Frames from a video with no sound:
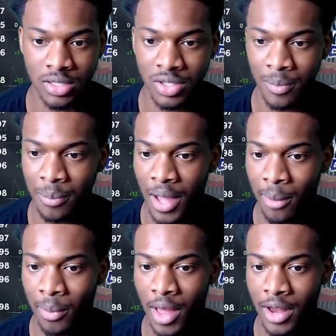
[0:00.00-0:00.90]
you can buy
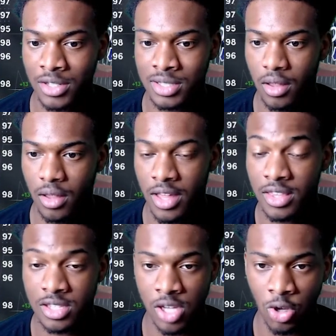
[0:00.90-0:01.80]
blinders in
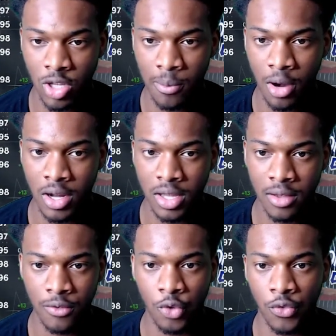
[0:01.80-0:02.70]
the token market
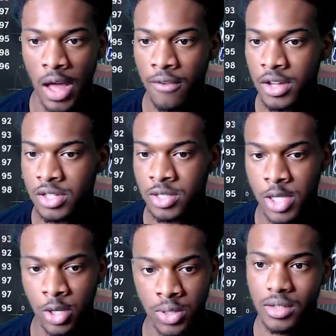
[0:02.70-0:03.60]
for 500
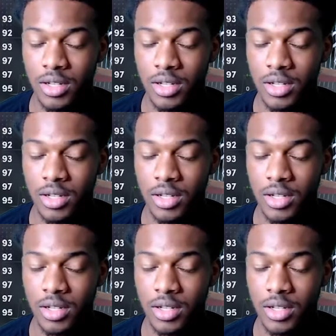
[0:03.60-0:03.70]
tokens.